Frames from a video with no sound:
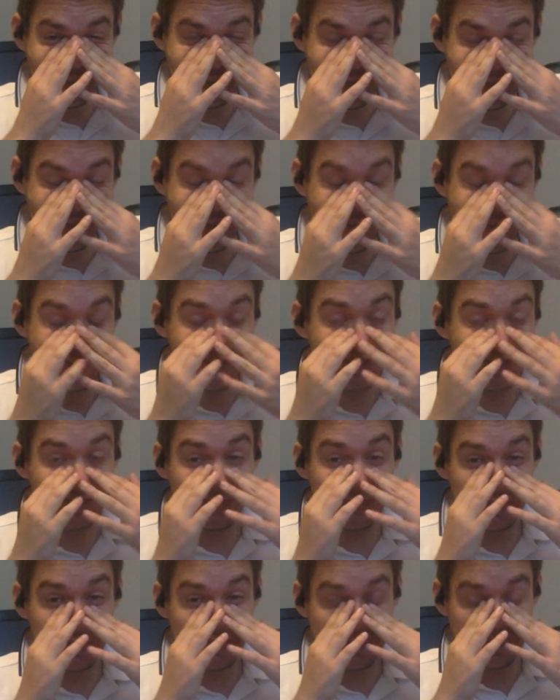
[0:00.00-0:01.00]
All these
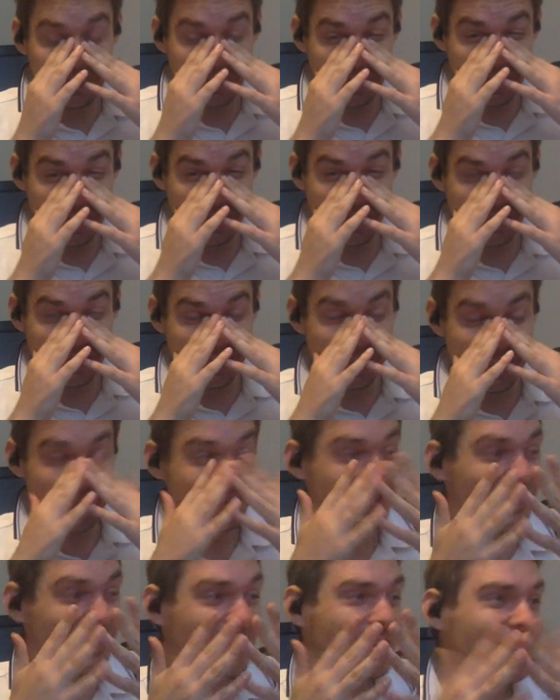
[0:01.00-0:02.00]
things I
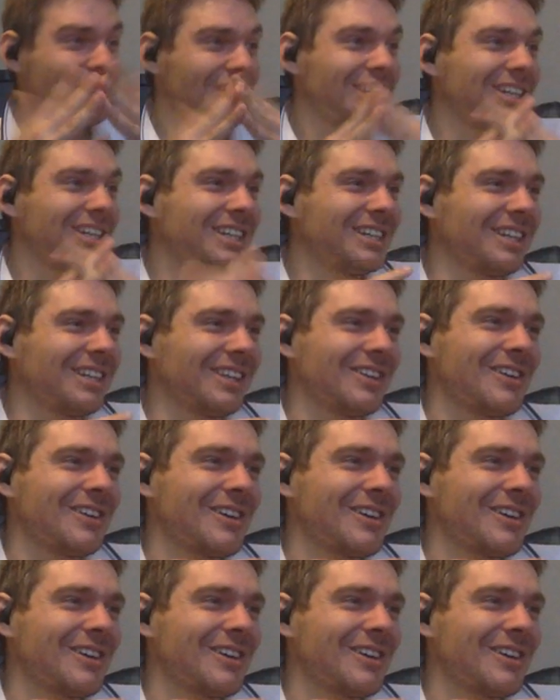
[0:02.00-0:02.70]
didn't know they did.